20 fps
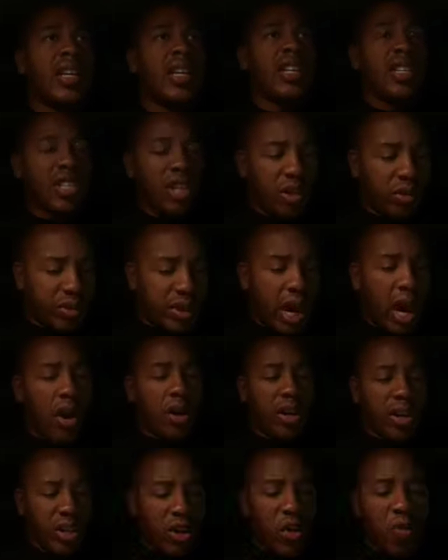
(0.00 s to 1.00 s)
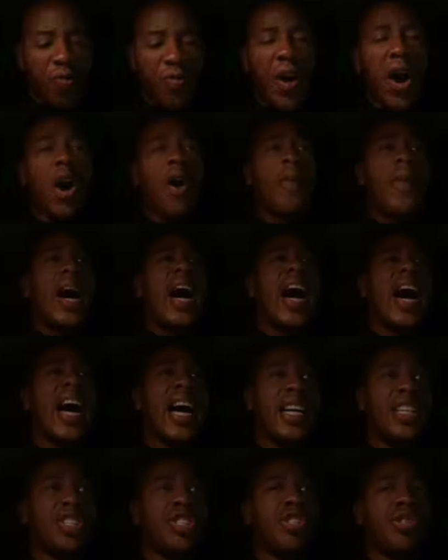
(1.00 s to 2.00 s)
your daughter gonna fall
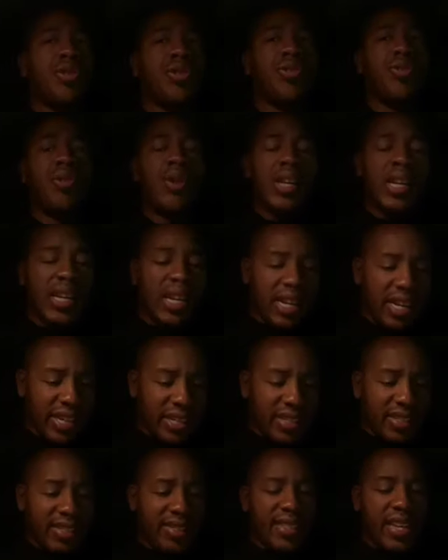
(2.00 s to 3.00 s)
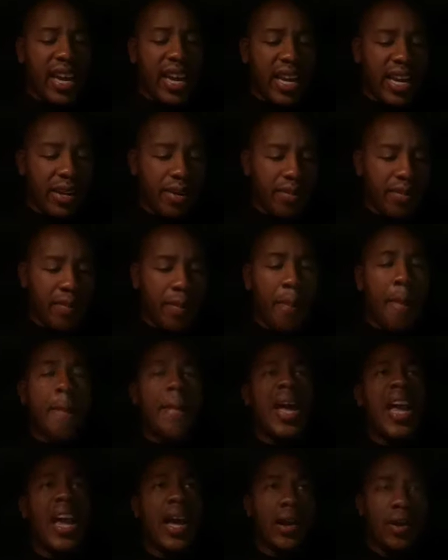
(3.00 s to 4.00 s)
behind you in the same
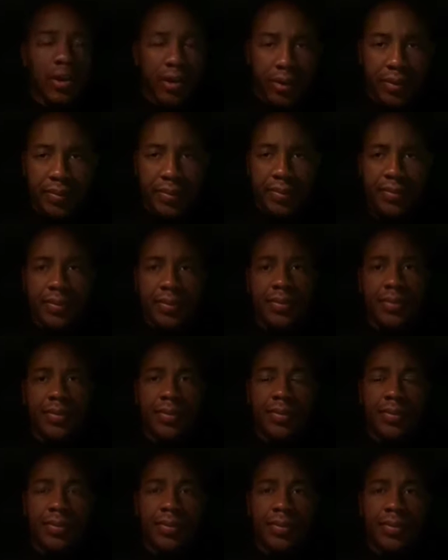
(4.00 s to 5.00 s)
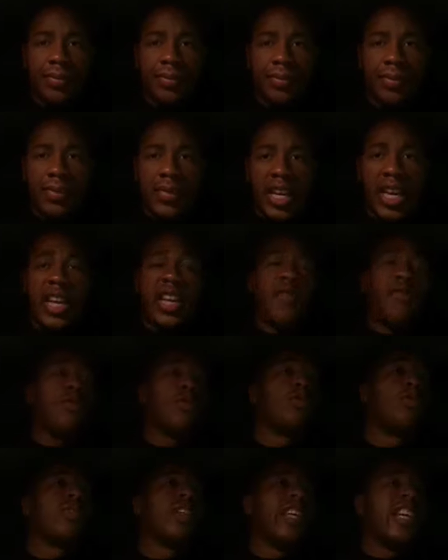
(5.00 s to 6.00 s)
manner. And if
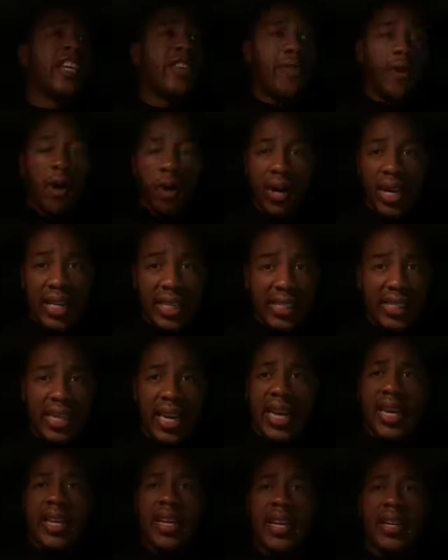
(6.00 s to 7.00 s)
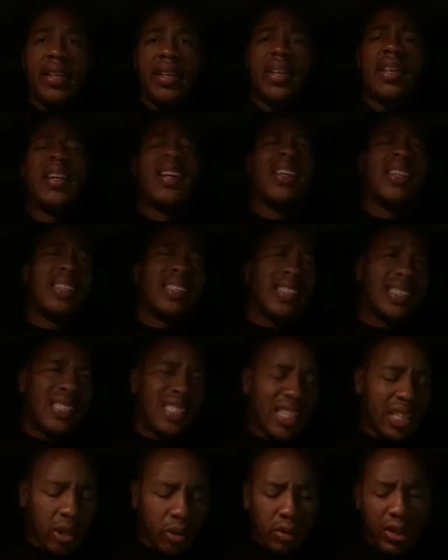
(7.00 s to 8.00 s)
you leave her unattended,
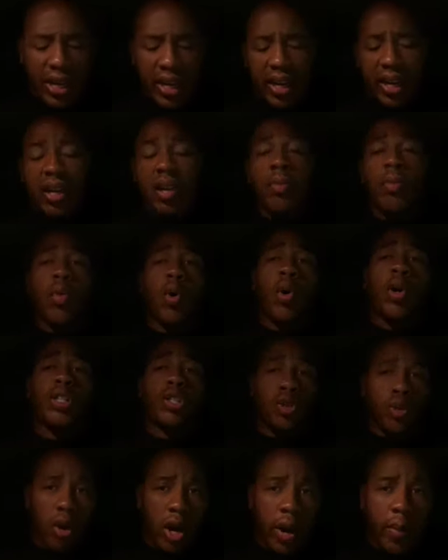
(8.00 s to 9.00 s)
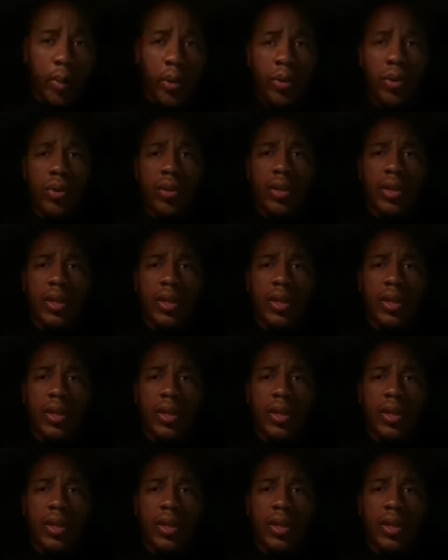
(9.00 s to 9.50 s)
she gonna get into more trouble